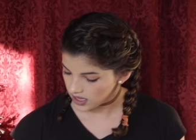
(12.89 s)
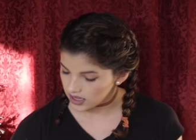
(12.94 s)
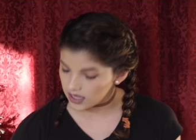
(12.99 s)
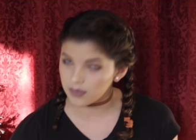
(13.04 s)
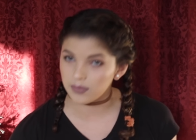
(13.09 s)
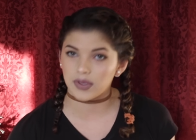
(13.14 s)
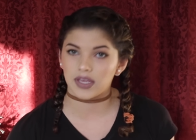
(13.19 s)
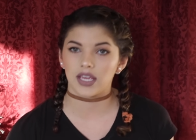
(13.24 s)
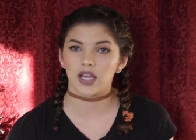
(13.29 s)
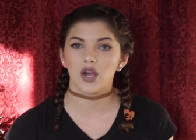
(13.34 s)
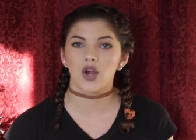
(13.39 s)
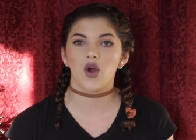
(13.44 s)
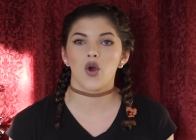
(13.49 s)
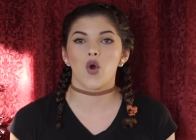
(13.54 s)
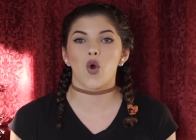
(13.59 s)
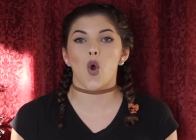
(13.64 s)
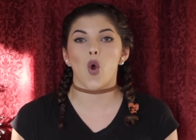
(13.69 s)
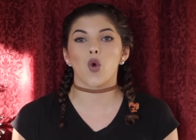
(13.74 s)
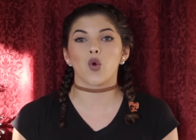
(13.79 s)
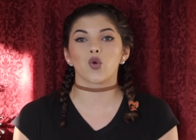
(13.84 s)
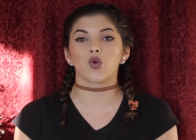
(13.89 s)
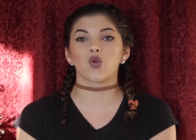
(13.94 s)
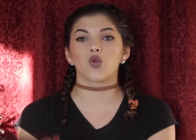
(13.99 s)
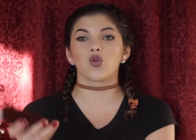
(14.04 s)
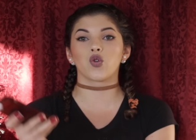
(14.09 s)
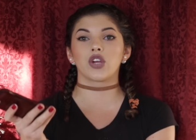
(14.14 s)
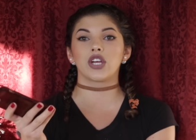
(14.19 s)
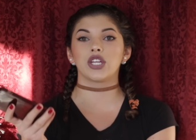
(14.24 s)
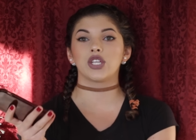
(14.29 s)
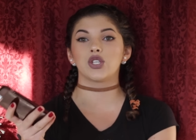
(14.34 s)
Let me
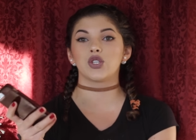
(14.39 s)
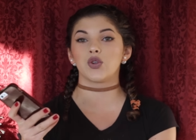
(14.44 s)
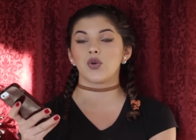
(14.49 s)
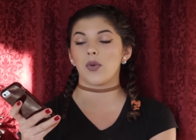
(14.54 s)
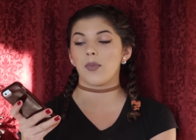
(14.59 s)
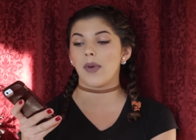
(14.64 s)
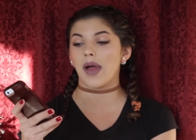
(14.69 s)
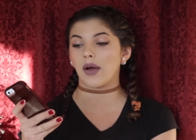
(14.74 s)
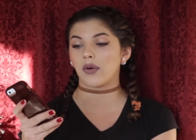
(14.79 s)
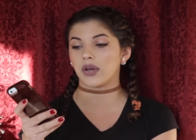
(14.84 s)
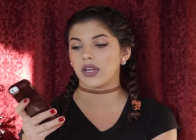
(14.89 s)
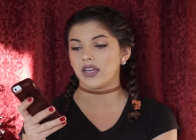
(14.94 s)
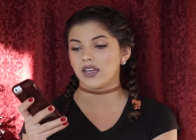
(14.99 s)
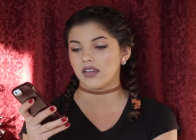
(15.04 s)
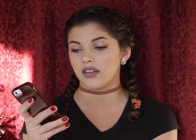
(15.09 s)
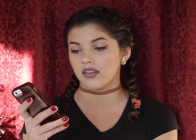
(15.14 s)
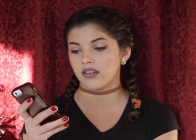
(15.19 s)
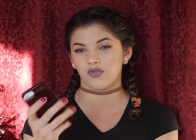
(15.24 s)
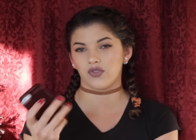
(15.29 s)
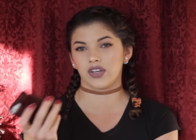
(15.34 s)
read to you about it.